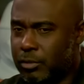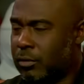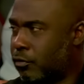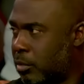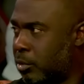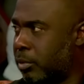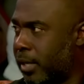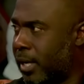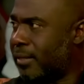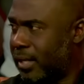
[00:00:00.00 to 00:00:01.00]
was a former
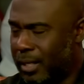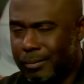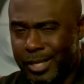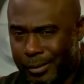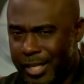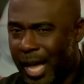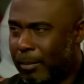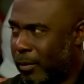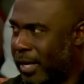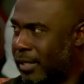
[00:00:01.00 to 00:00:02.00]
player. I think he
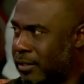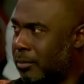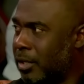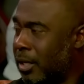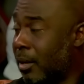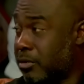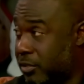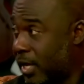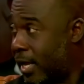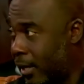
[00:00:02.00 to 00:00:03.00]
operated as him. I'm
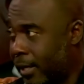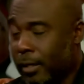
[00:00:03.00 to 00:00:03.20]
just saying, like,